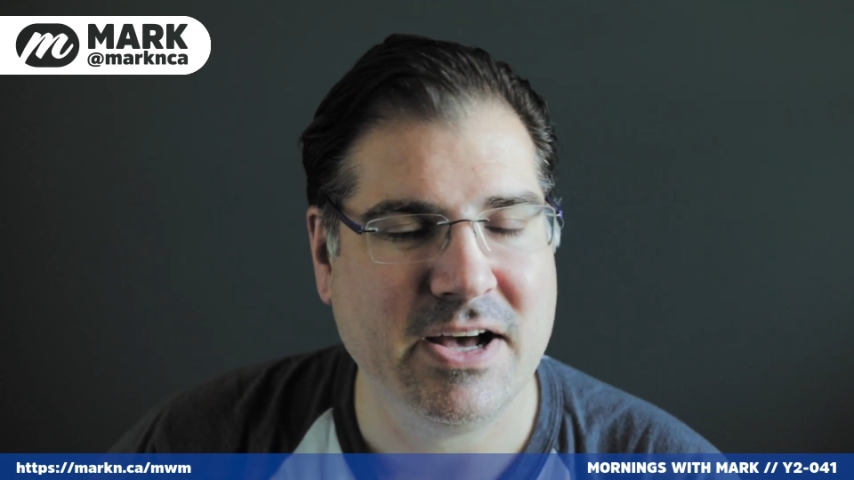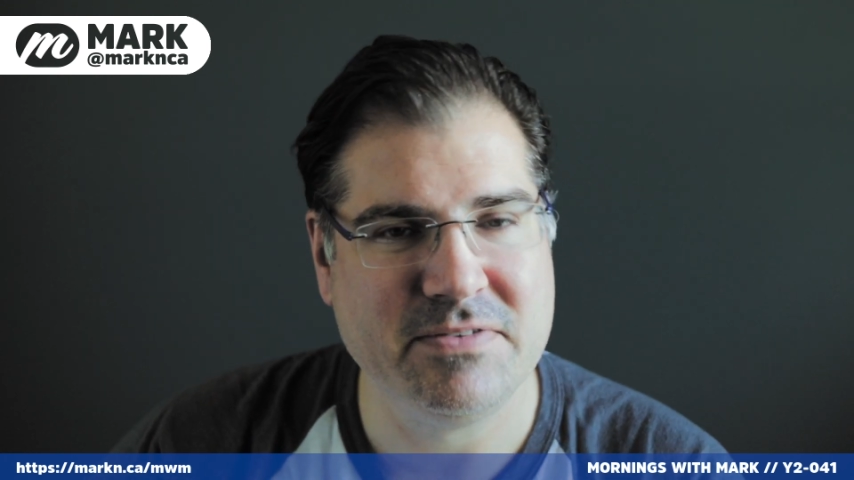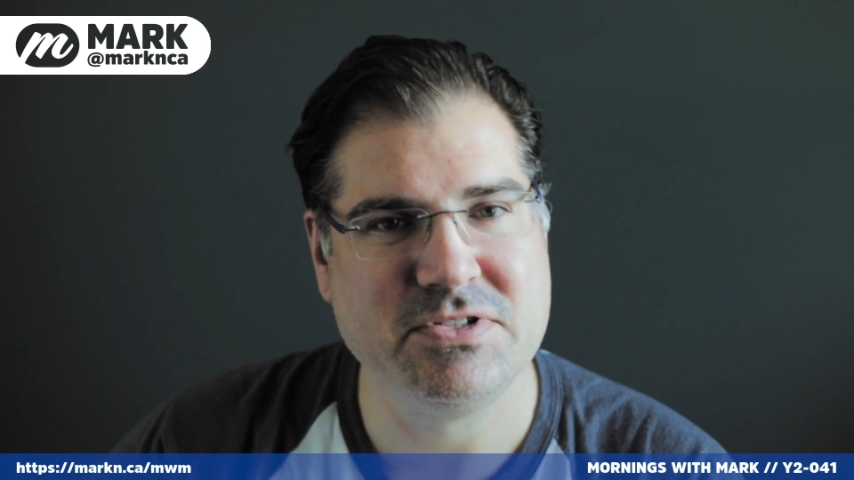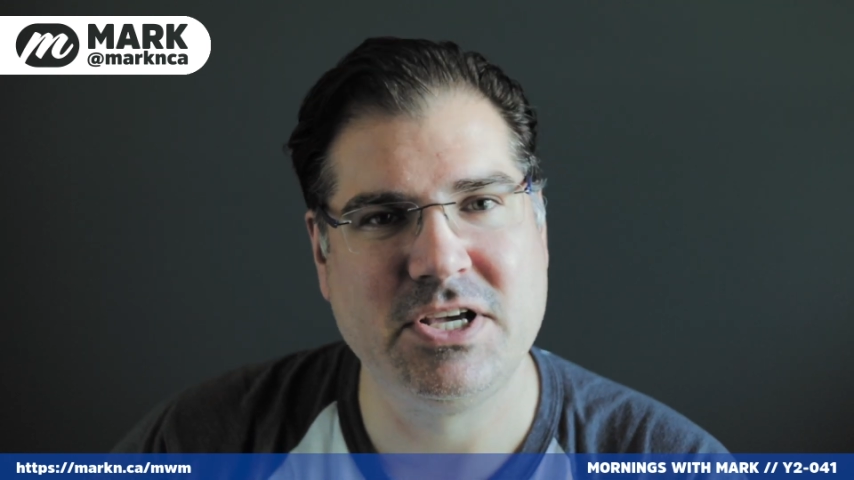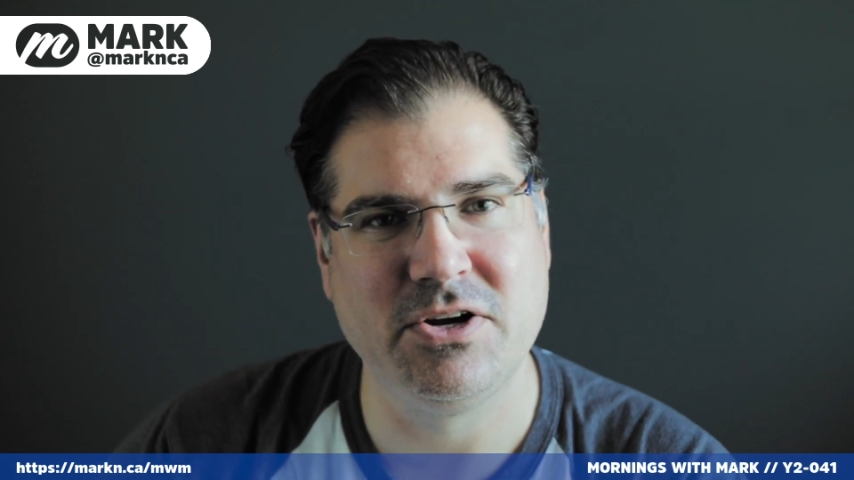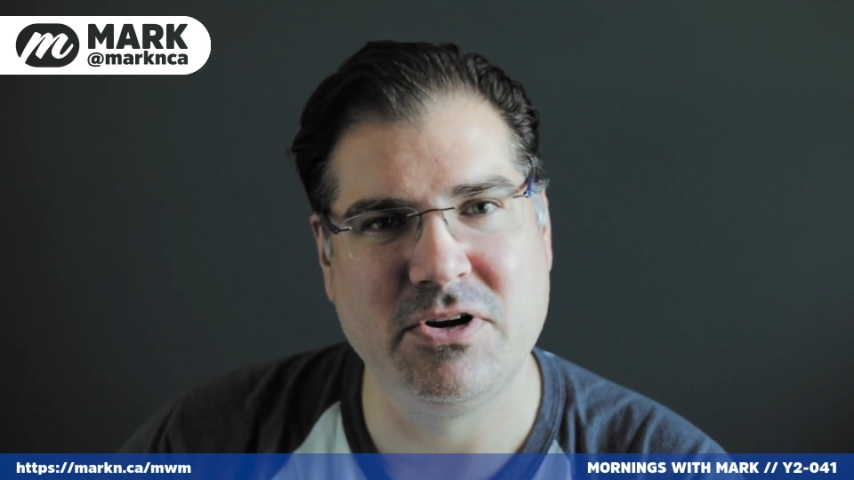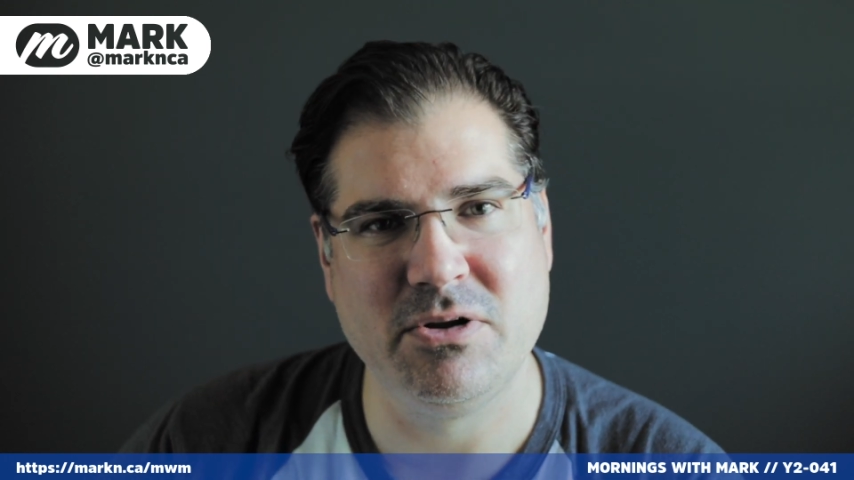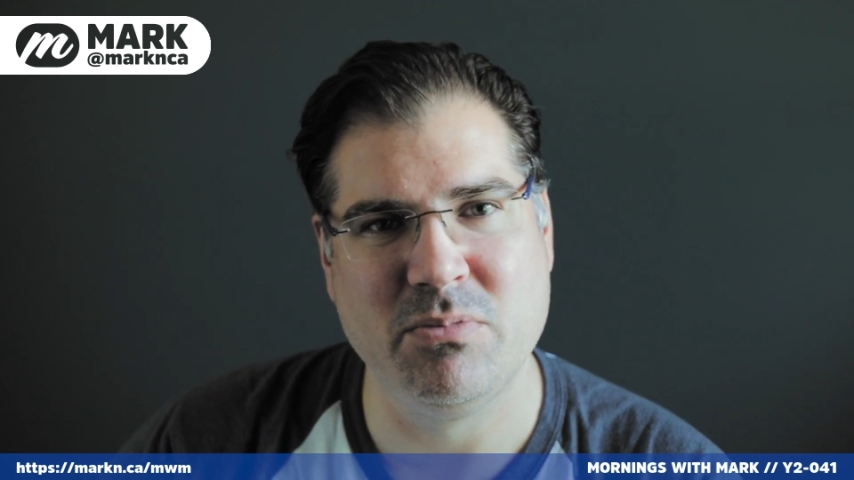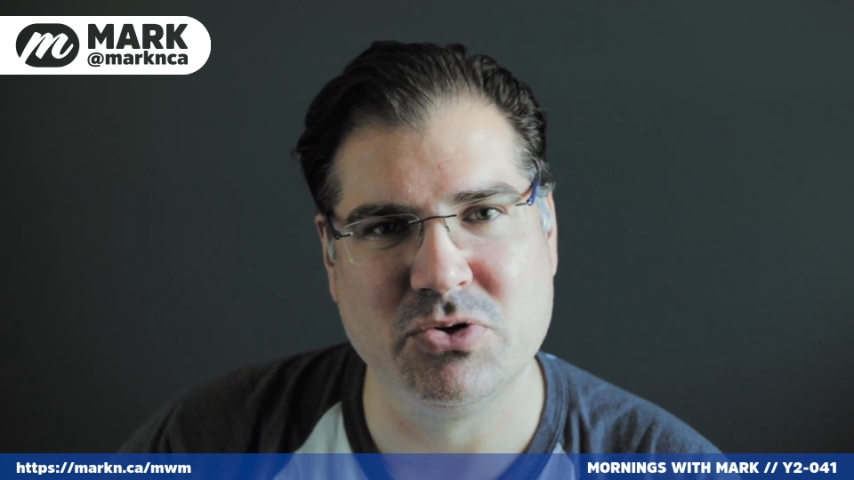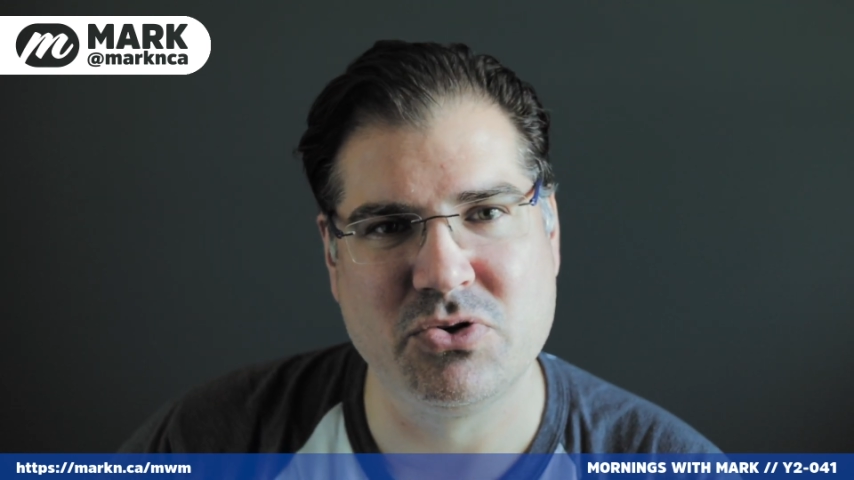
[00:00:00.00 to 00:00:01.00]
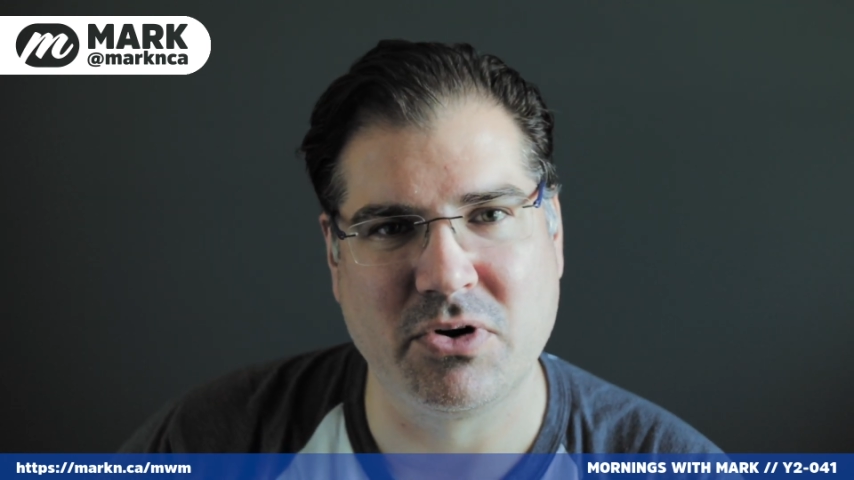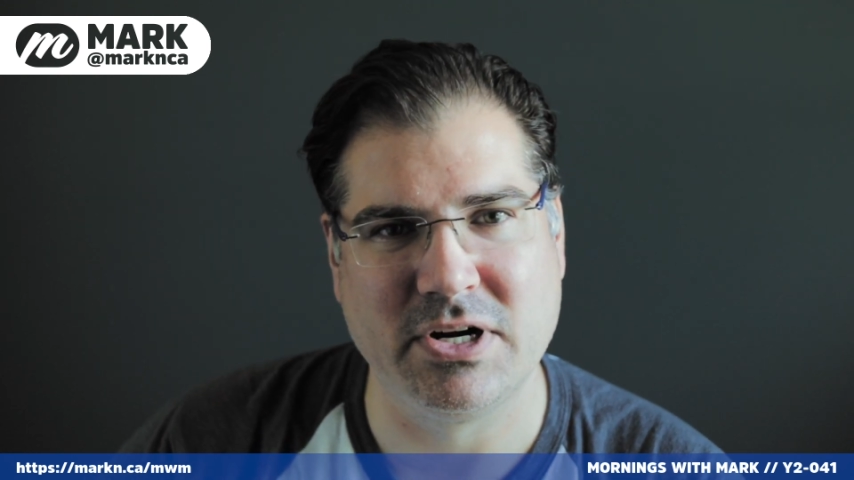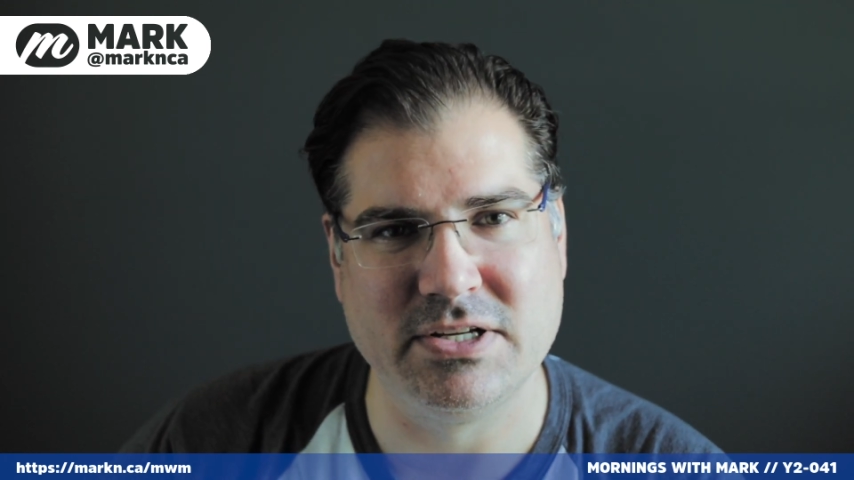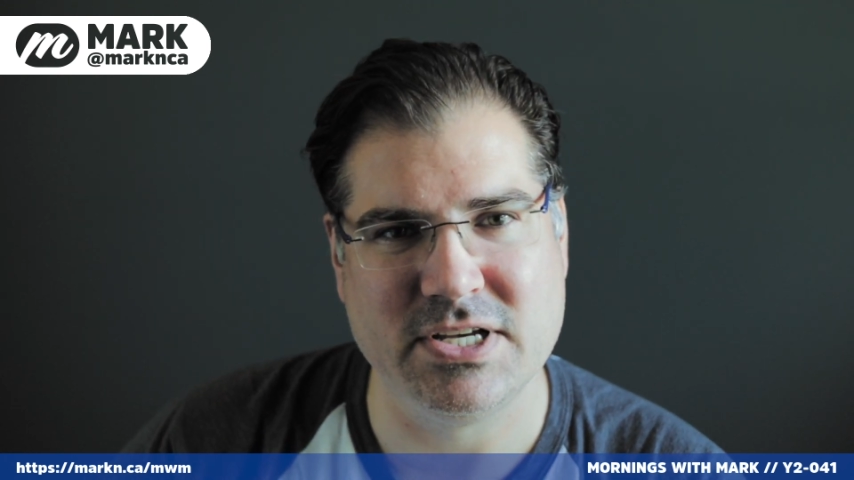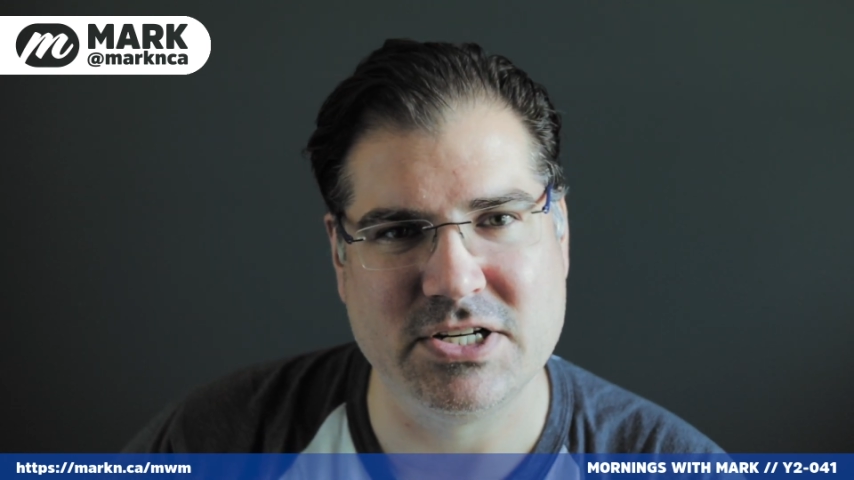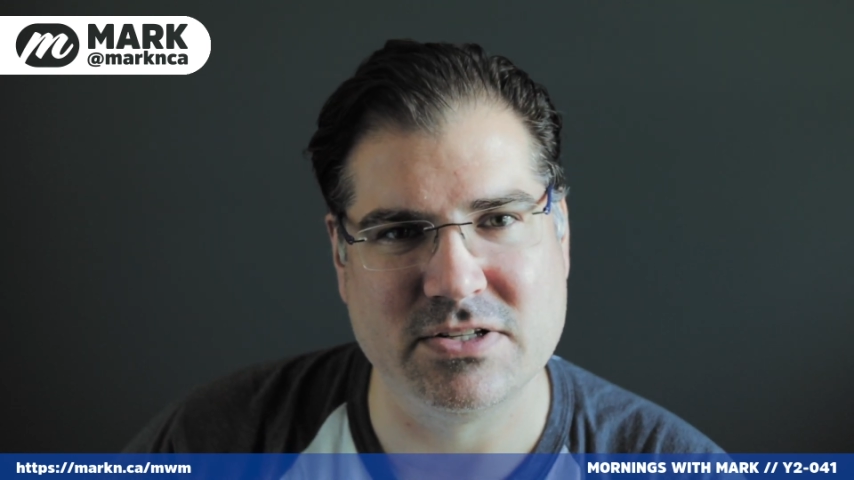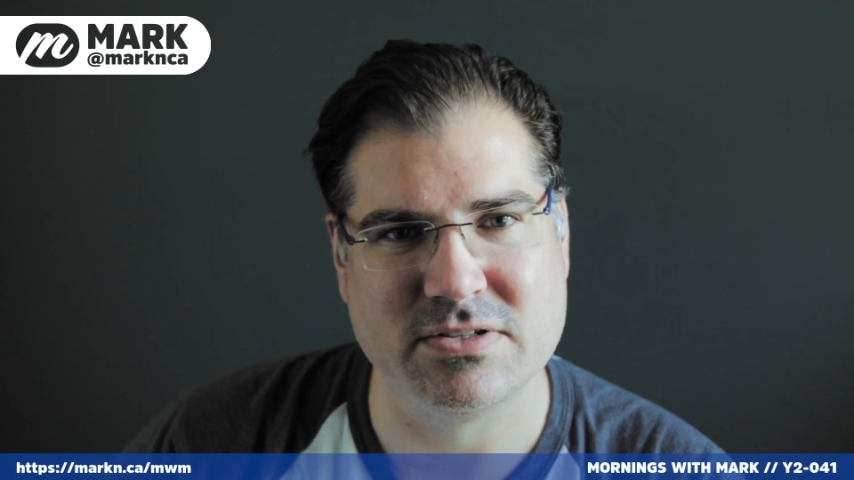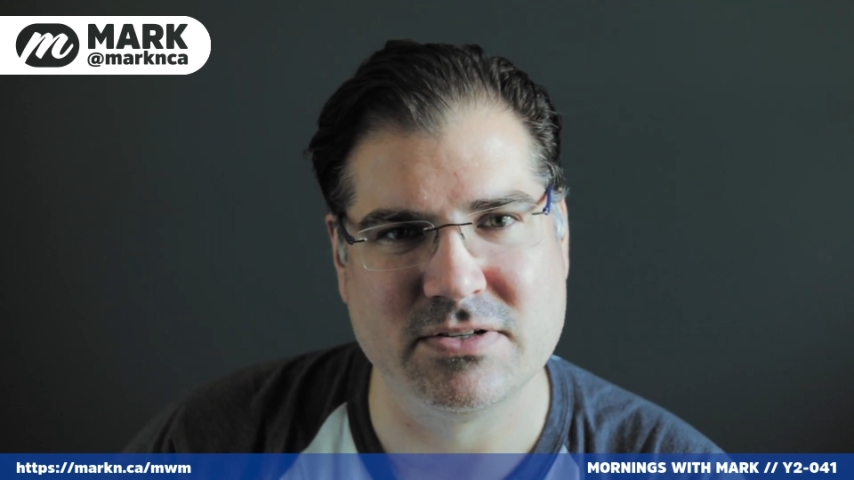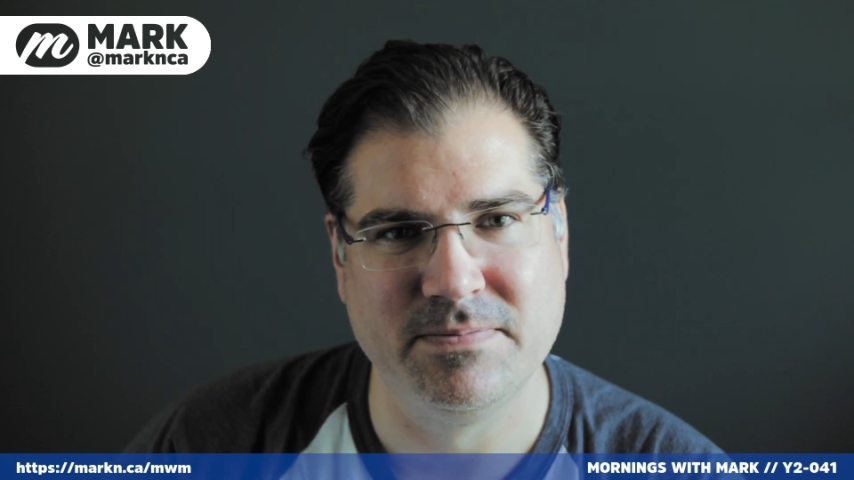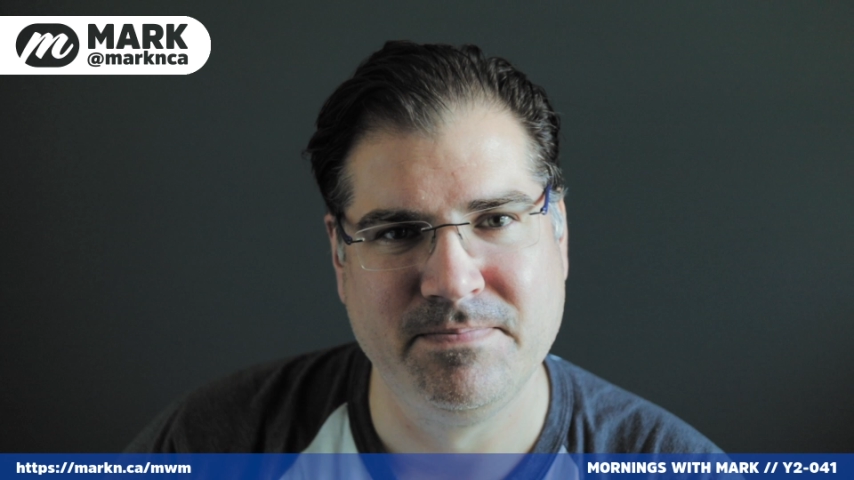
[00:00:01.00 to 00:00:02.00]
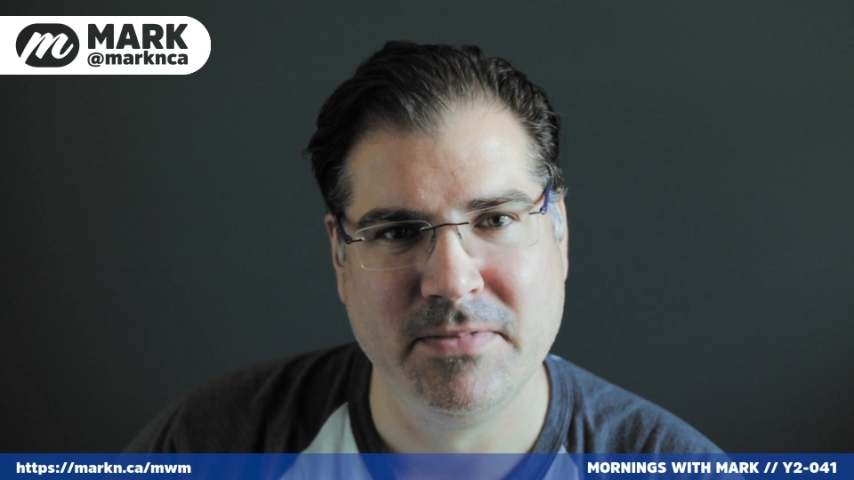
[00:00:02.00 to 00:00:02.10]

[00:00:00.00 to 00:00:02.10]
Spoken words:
of security in most organizations.